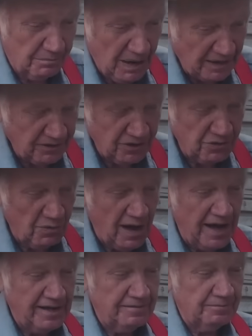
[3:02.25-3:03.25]
binder
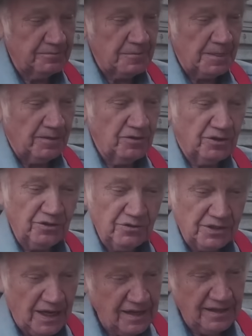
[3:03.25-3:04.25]
twine. You can
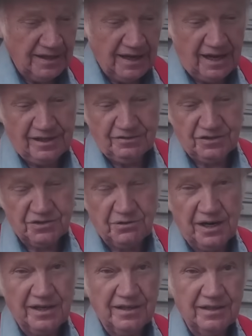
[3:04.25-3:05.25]
use any kind of
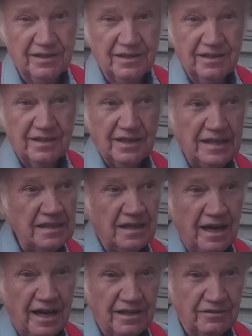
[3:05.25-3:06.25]
string, any
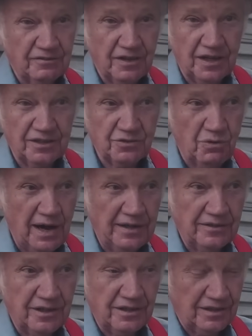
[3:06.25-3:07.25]
kind of
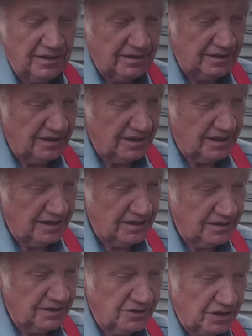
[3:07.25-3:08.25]
twine that
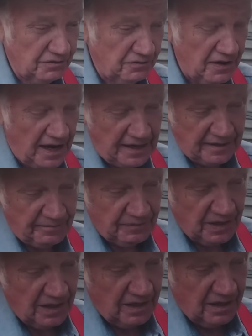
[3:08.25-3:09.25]
you can find.
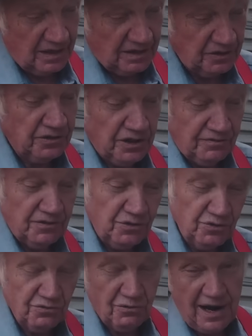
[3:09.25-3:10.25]
You can even
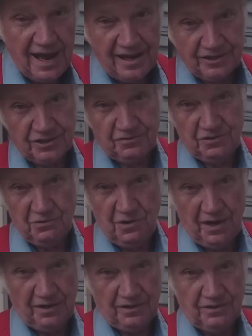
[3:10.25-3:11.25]
use rags if you
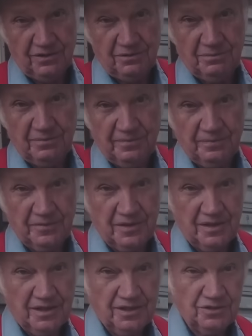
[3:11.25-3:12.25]
want to do them,
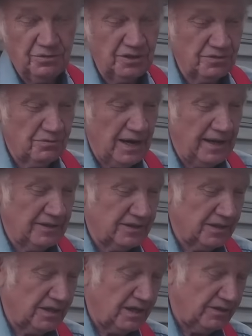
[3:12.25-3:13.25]
and twist rags
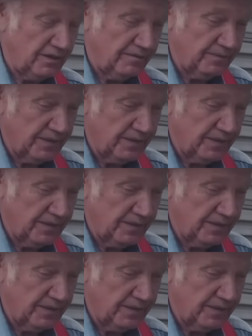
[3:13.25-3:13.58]
together.